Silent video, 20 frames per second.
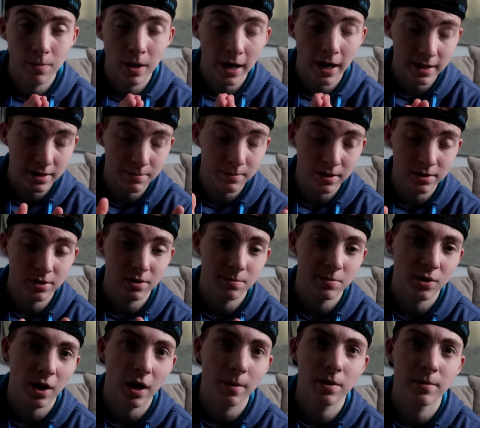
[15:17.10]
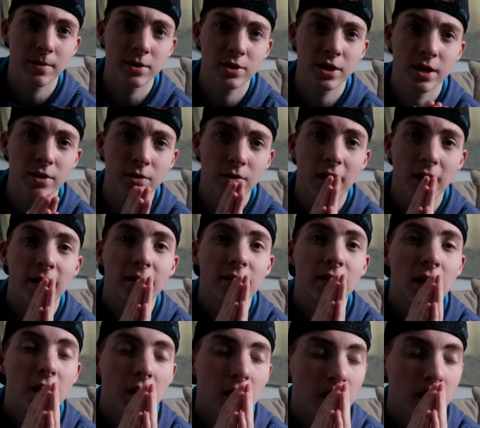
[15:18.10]
has been subscribing to my channel. I
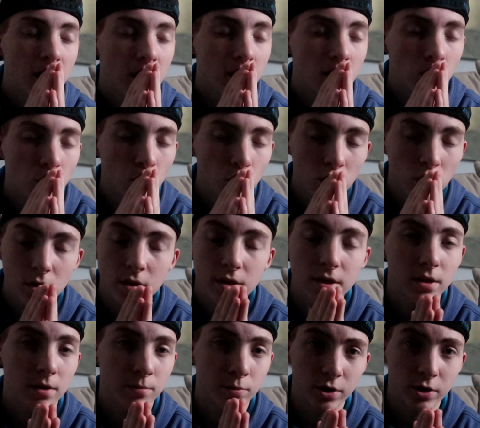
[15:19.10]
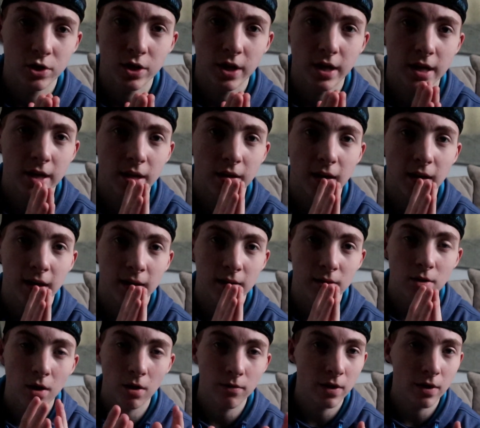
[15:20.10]
really appreciate it. I
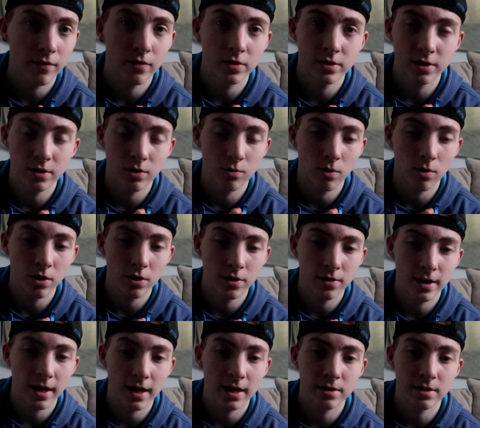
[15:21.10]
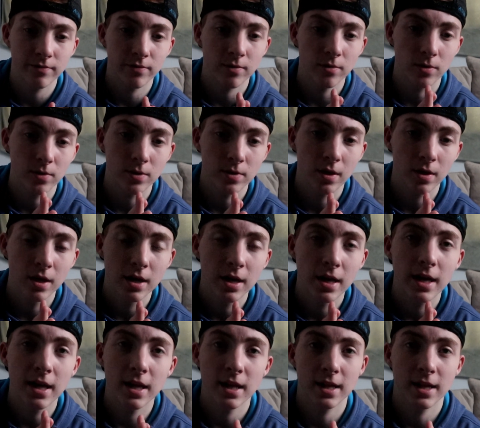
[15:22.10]
love every single one of you guys for
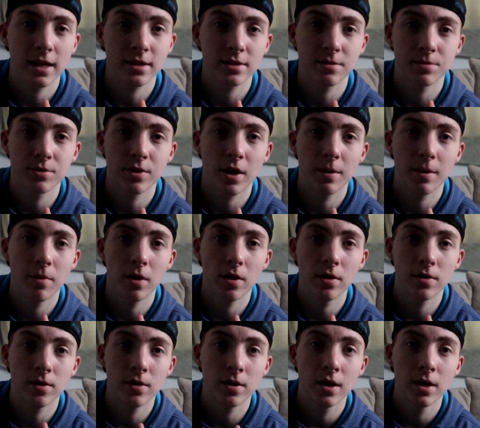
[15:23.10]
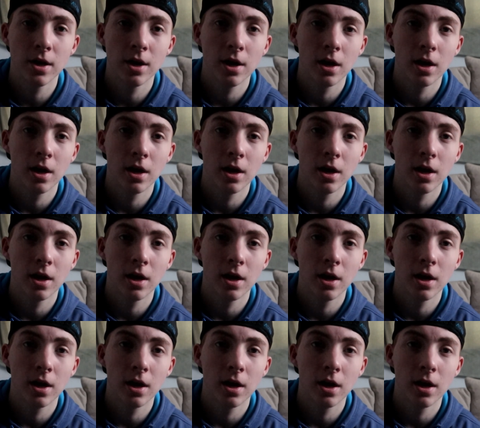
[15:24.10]
hitting that subscribe button.